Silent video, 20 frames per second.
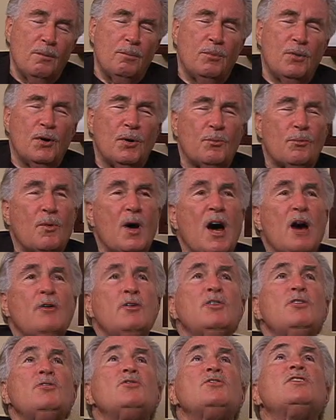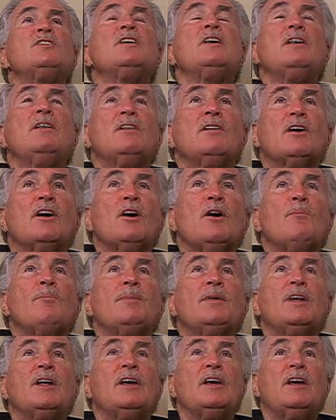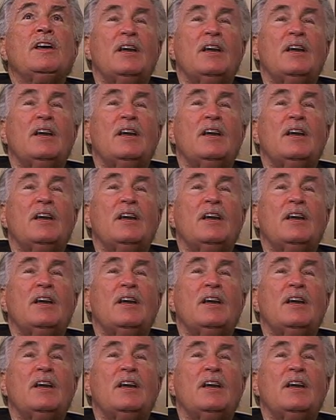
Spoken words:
But how do you see the company